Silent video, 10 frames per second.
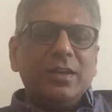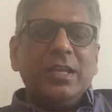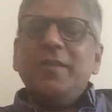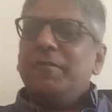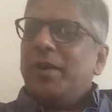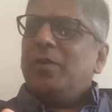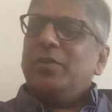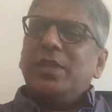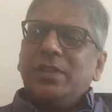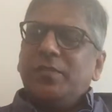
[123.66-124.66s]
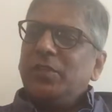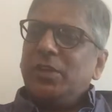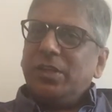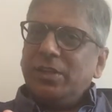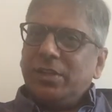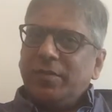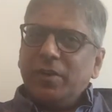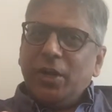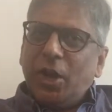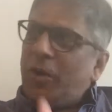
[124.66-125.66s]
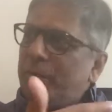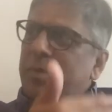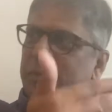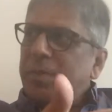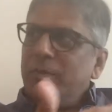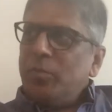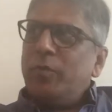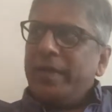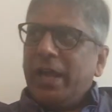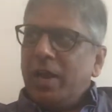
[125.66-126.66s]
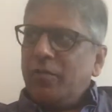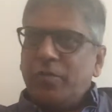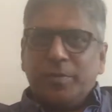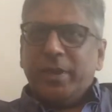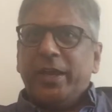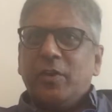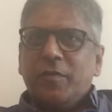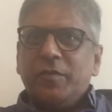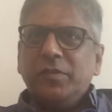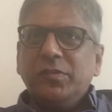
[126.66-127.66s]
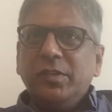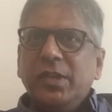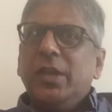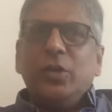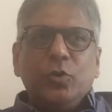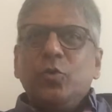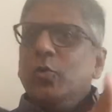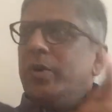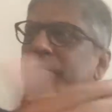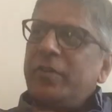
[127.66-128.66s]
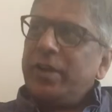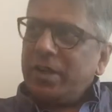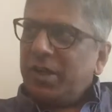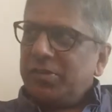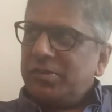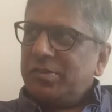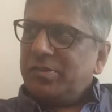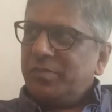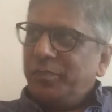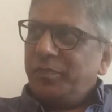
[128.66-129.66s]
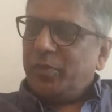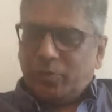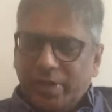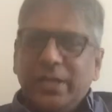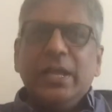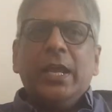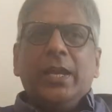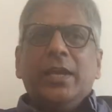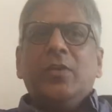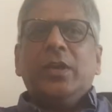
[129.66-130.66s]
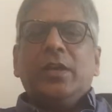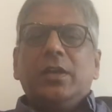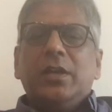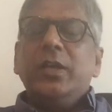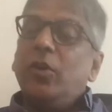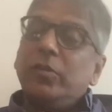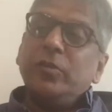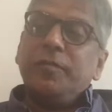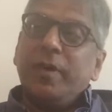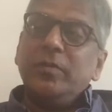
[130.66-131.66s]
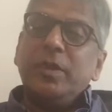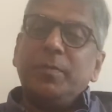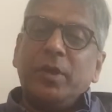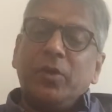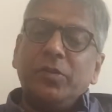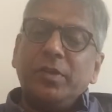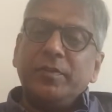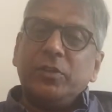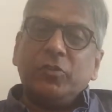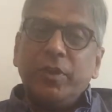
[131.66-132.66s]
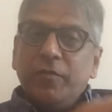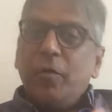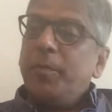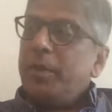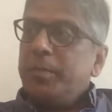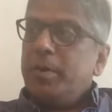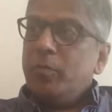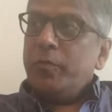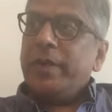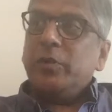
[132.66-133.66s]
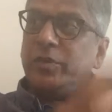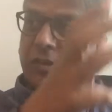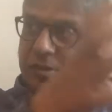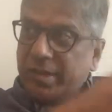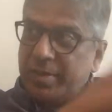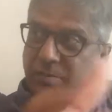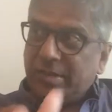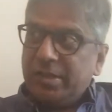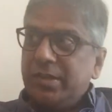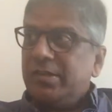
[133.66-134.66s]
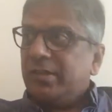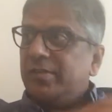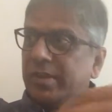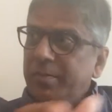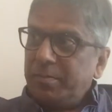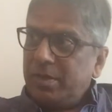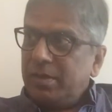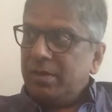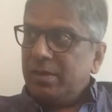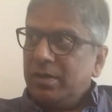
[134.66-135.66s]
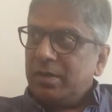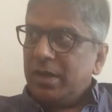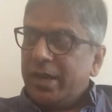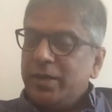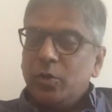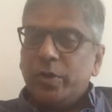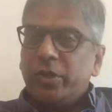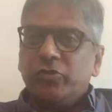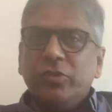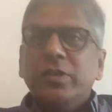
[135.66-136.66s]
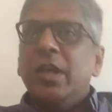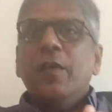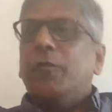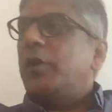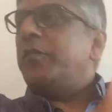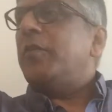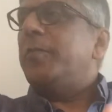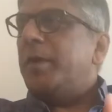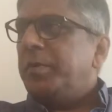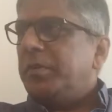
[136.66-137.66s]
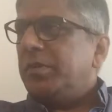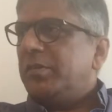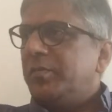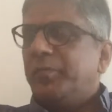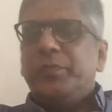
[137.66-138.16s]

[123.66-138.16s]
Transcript: He found that there were a lot of people moving out from the head office to do different tasks, right? Now, he also found that because there were 3-4 people moving to the same cities and same client location for different purposes.